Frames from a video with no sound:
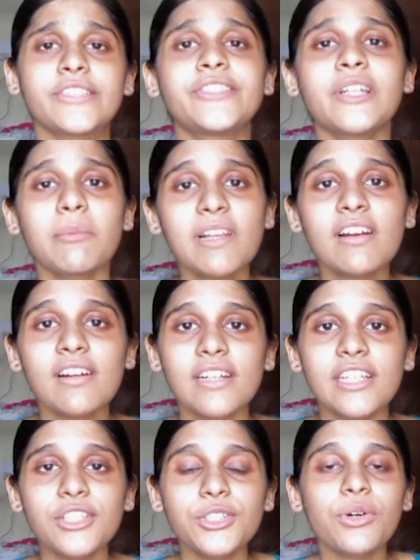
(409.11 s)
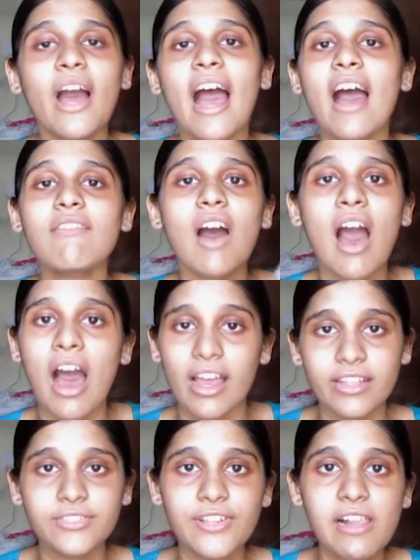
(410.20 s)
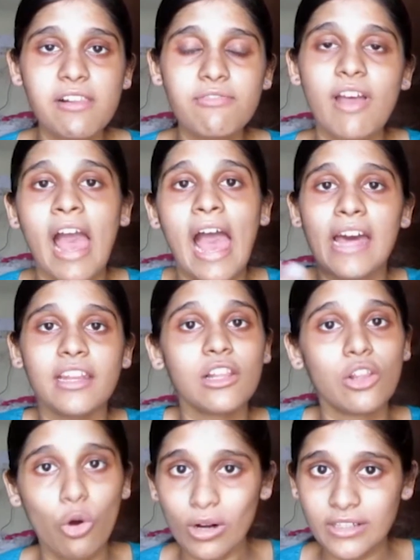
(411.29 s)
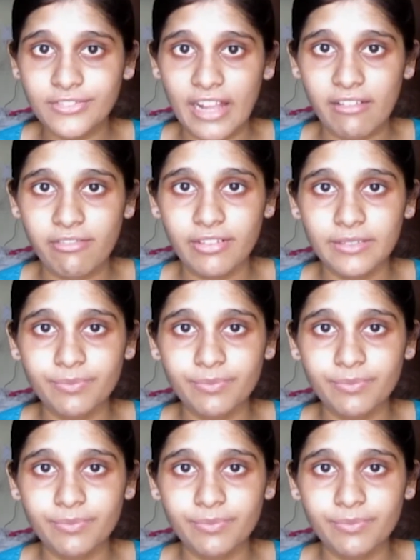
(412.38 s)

Similarly, you have a higher self and a lower self.